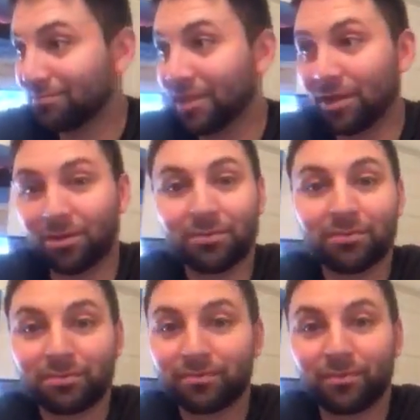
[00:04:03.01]
you know,
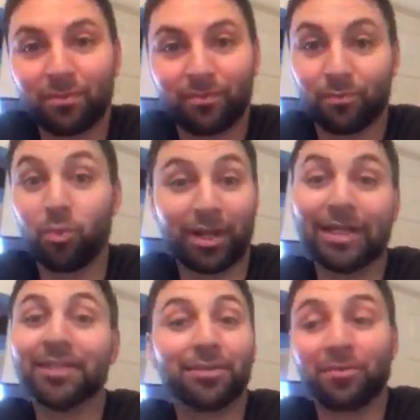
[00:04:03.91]
what
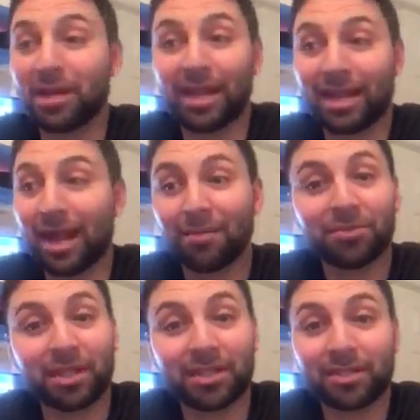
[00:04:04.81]
he's doing and I'm
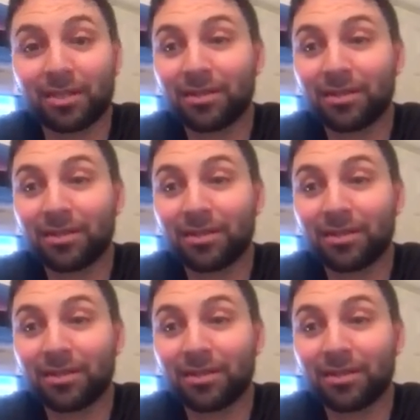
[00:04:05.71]
just